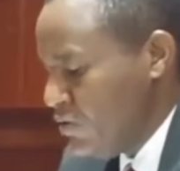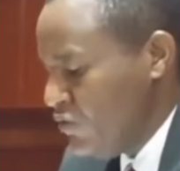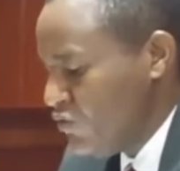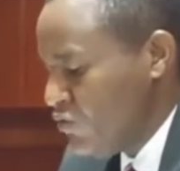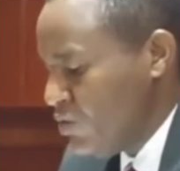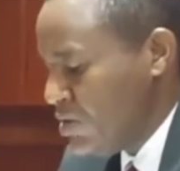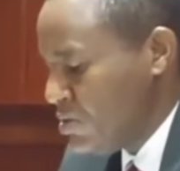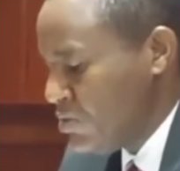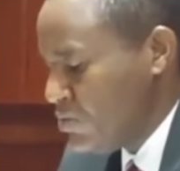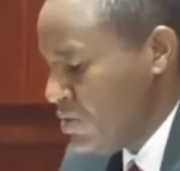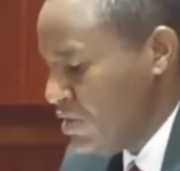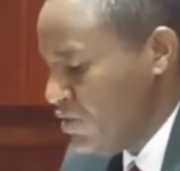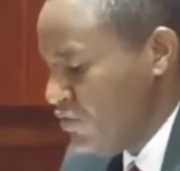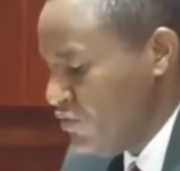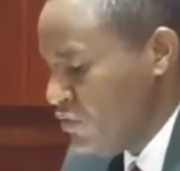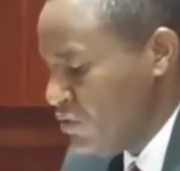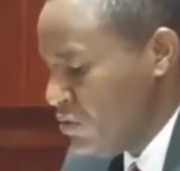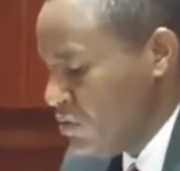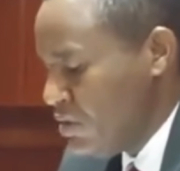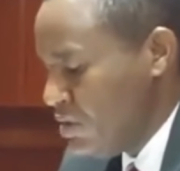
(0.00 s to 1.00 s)
of
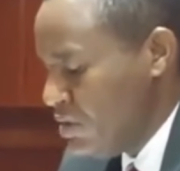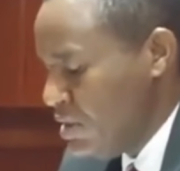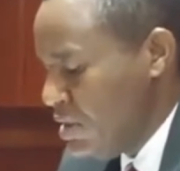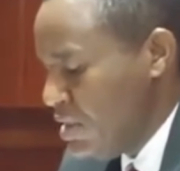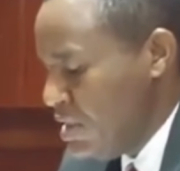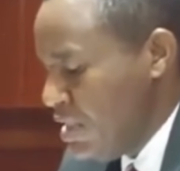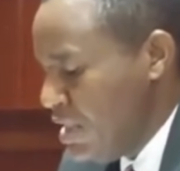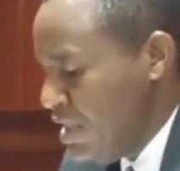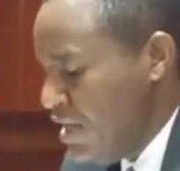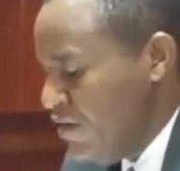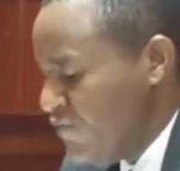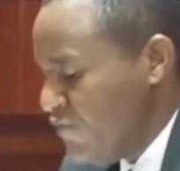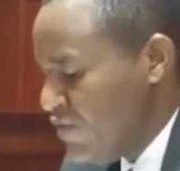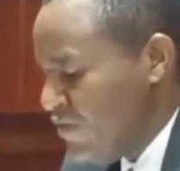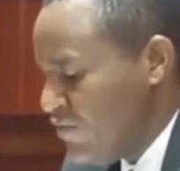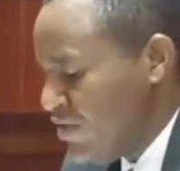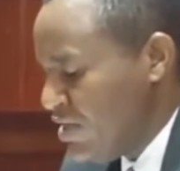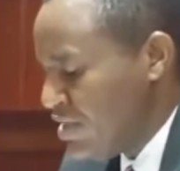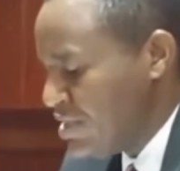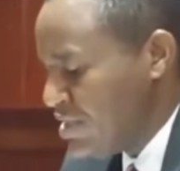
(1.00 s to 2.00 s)
2024,
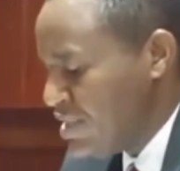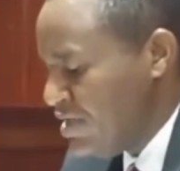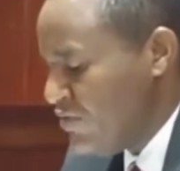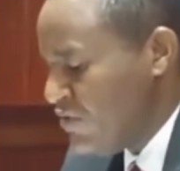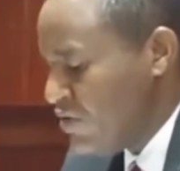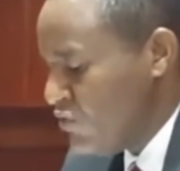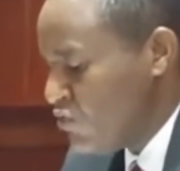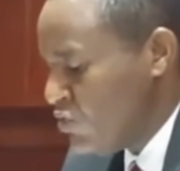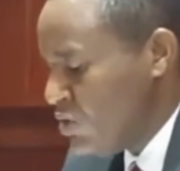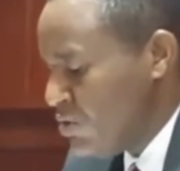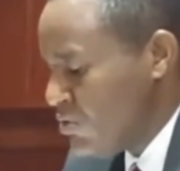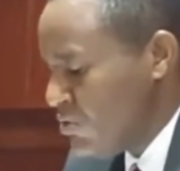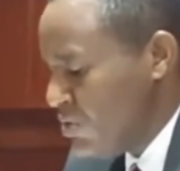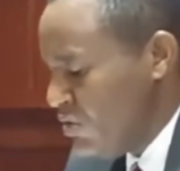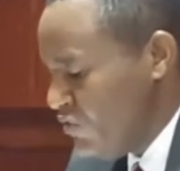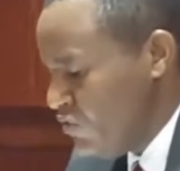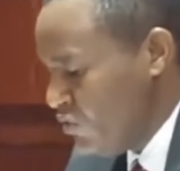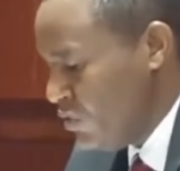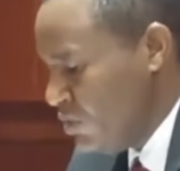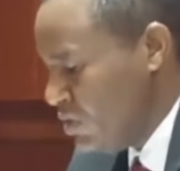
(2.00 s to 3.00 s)
E537 of
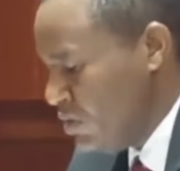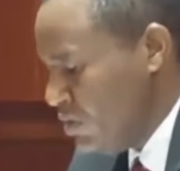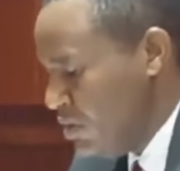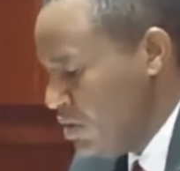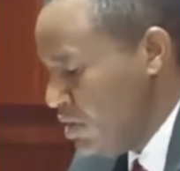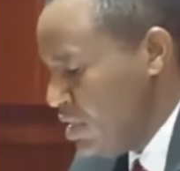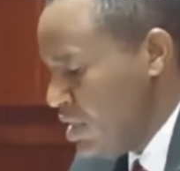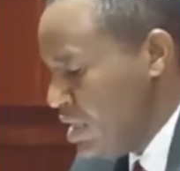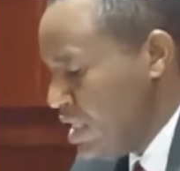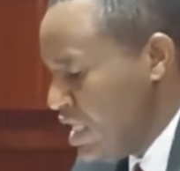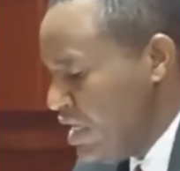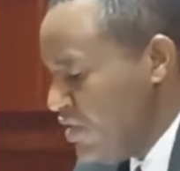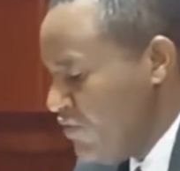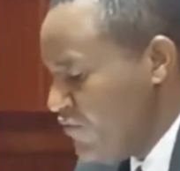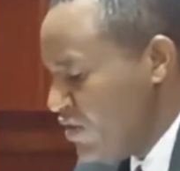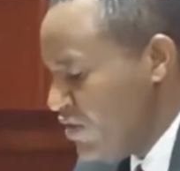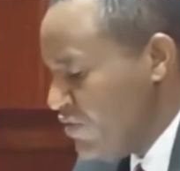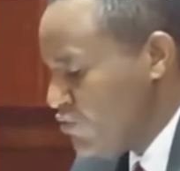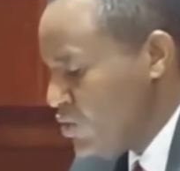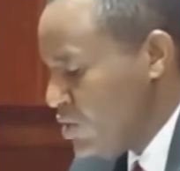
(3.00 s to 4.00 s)
2024,
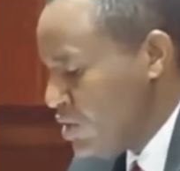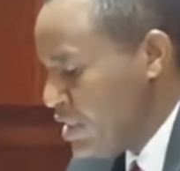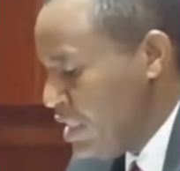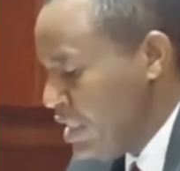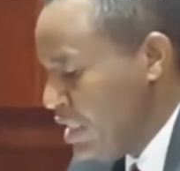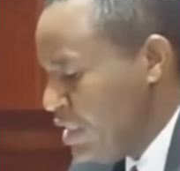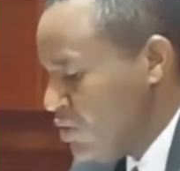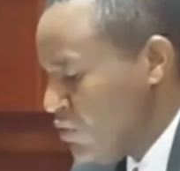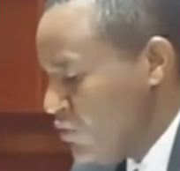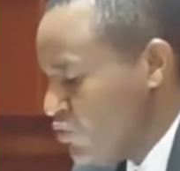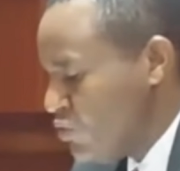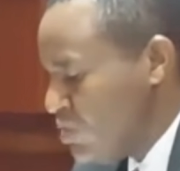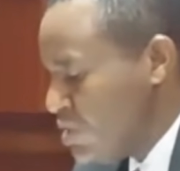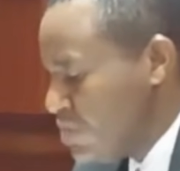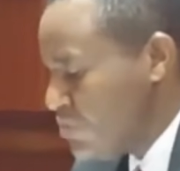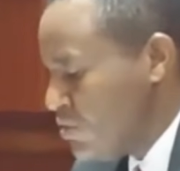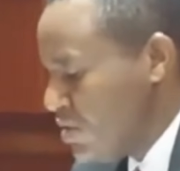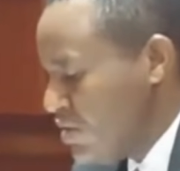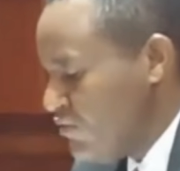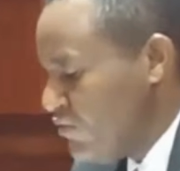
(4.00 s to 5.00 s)
E528 of
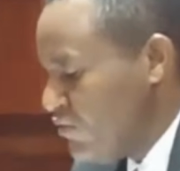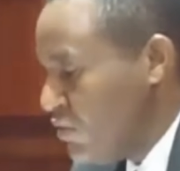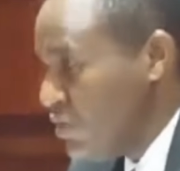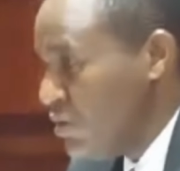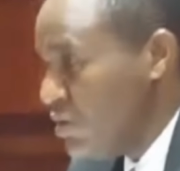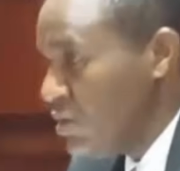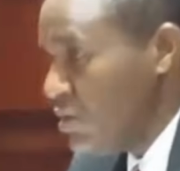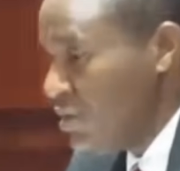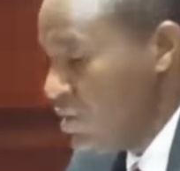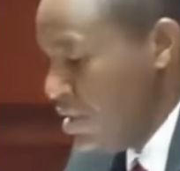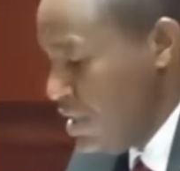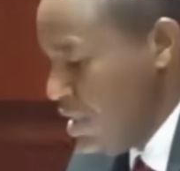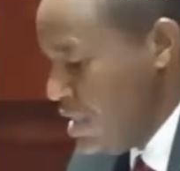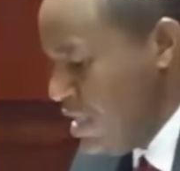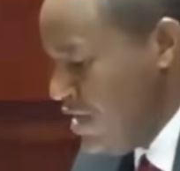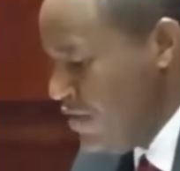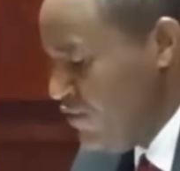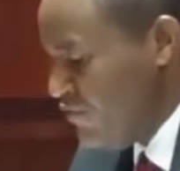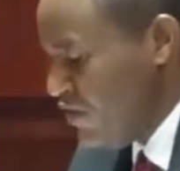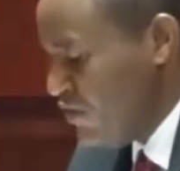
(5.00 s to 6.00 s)
2024,
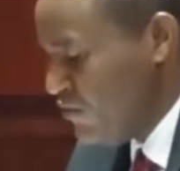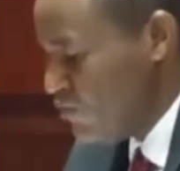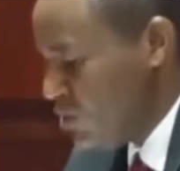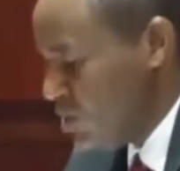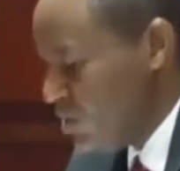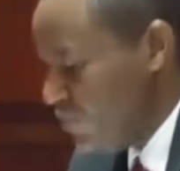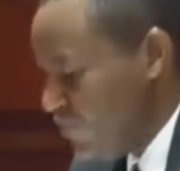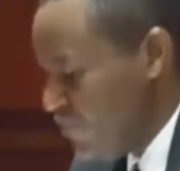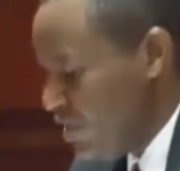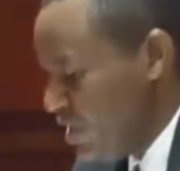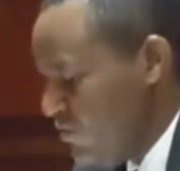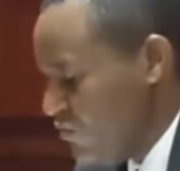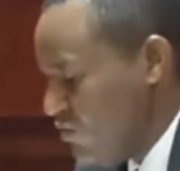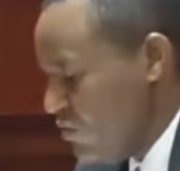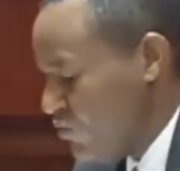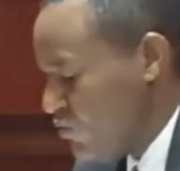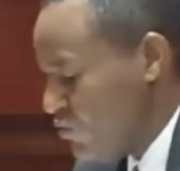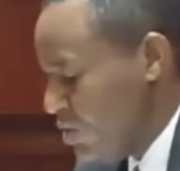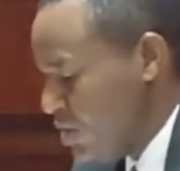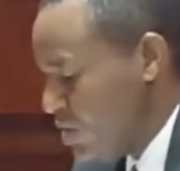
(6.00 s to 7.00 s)
E525
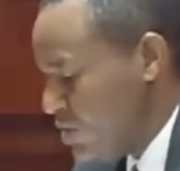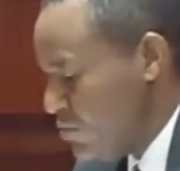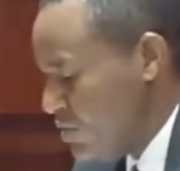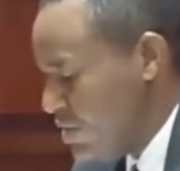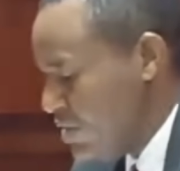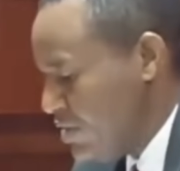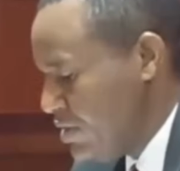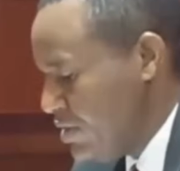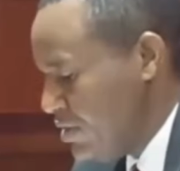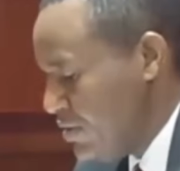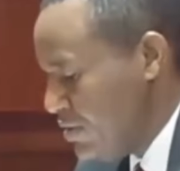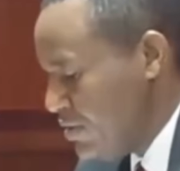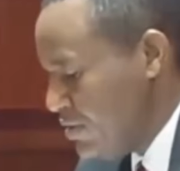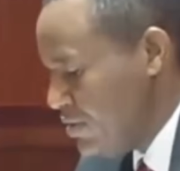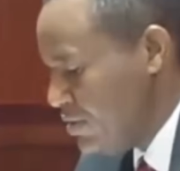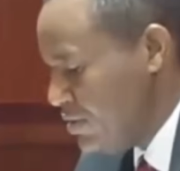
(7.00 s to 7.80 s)
of 2023,